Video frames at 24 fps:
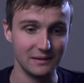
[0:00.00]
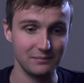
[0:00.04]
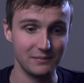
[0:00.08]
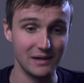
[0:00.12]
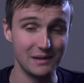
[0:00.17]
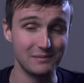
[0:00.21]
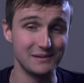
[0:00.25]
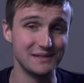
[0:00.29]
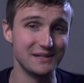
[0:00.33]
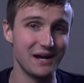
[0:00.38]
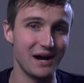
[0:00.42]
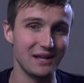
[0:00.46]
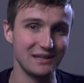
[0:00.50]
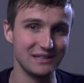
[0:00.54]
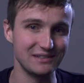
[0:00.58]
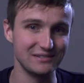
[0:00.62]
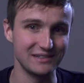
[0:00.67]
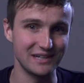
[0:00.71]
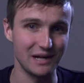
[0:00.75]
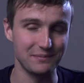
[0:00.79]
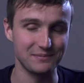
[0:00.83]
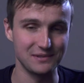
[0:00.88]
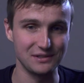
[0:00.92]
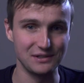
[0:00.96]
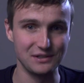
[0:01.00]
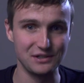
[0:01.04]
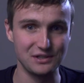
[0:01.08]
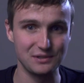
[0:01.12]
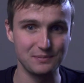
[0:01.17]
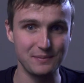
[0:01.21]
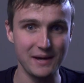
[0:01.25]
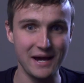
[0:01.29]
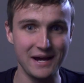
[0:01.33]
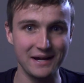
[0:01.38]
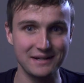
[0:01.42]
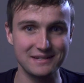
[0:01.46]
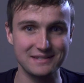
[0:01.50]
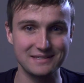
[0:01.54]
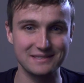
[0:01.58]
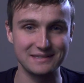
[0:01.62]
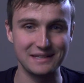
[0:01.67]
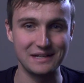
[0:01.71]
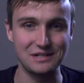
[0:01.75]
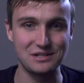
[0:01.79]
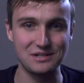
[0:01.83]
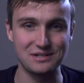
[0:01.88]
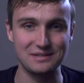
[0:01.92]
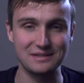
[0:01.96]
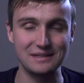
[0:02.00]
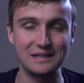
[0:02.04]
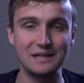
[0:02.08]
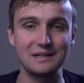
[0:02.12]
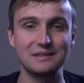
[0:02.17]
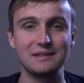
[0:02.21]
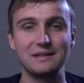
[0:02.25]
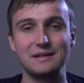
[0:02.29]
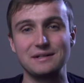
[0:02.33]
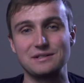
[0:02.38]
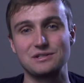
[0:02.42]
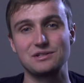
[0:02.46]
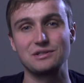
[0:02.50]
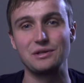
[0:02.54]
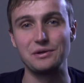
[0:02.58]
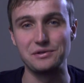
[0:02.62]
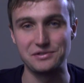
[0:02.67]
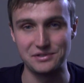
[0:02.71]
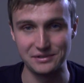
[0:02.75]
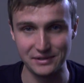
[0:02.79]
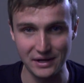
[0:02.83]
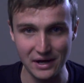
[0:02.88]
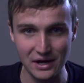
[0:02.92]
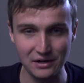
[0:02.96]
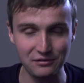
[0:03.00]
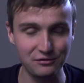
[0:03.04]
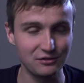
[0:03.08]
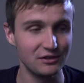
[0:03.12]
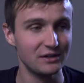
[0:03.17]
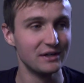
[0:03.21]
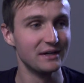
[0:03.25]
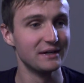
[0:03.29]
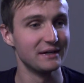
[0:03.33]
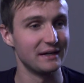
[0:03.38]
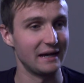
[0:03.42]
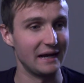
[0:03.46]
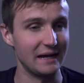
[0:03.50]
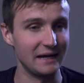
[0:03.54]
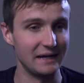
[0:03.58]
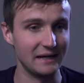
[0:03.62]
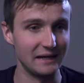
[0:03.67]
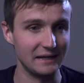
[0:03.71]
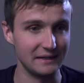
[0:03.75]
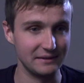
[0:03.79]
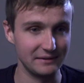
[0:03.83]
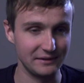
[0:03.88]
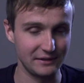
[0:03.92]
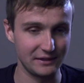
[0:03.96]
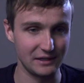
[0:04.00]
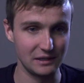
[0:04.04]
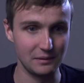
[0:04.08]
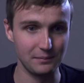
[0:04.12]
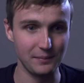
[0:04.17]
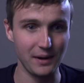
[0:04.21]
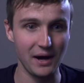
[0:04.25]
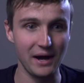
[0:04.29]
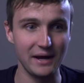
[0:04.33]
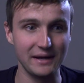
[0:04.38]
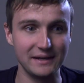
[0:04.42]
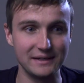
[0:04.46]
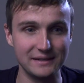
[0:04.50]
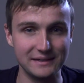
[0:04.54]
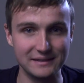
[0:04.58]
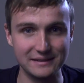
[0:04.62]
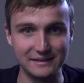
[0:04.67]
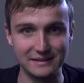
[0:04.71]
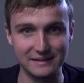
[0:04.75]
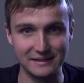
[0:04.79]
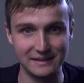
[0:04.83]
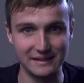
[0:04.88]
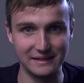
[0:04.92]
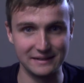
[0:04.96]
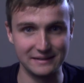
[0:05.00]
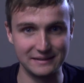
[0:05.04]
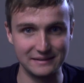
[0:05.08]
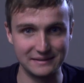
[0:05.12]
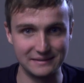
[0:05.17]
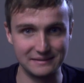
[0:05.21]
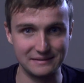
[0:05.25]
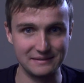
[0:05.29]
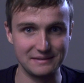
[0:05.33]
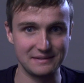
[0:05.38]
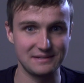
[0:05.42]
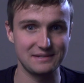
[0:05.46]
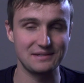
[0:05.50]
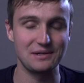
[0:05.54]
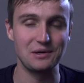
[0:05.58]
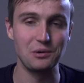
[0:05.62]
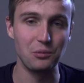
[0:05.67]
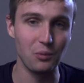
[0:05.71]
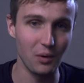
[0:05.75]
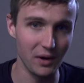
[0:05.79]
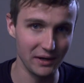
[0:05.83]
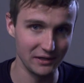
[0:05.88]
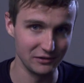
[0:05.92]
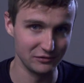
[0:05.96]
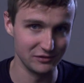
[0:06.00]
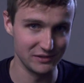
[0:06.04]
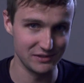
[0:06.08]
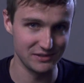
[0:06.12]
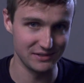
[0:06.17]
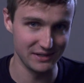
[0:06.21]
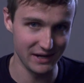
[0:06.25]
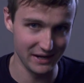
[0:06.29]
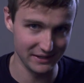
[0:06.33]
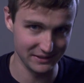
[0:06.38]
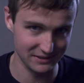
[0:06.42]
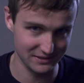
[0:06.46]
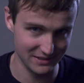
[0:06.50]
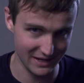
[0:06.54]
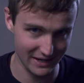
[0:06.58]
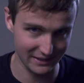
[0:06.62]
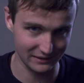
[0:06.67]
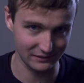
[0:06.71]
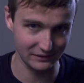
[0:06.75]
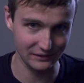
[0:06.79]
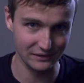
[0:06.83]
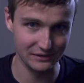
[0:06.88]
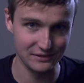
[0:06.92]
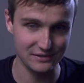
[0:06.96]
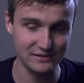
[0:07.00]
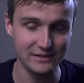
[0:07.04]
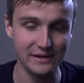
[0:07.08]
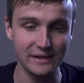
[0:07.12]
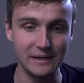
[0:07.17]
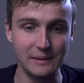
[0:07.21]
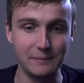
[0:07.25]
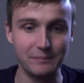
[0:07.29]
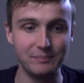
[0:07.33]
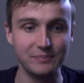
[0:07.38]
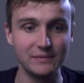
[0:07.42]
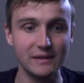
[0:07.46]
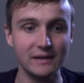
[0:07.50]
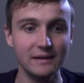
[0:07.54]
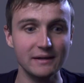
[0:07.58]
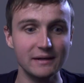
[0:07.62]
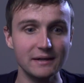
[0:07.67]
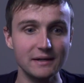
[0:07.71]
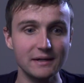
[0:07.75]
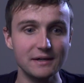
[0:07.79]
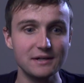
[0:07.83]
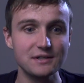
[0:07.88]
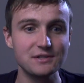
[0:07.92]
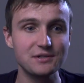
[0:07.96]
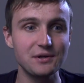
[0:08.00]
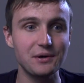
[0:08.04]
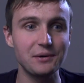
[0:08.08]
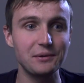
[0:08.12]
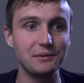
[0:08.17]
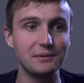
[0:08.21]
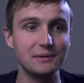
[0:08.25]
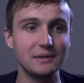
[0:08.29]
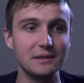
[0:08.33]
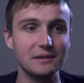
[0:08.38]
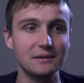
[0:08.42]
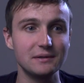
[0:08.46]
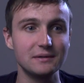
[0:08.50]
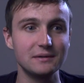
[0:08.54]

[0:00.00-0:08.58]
maybe not living up to the specs. They just think that it's close enough and they're going to buy it, and so what if it's not exactly the same? So